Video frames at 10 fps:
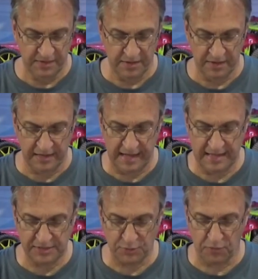Again,
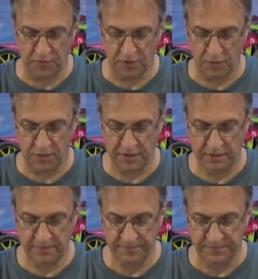let's go forward.
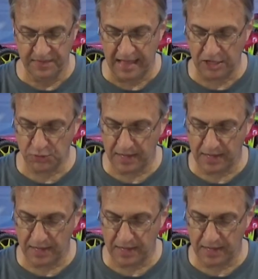Actually,